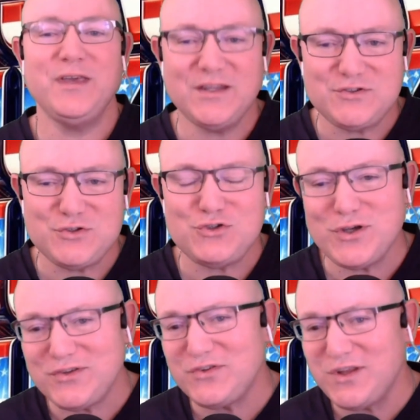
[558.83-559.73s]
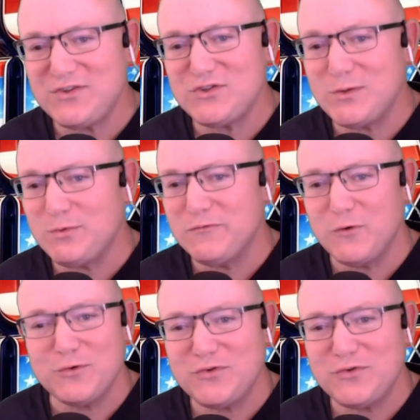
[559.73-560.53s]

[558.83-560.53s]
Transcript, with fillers: It's just that simple, folks.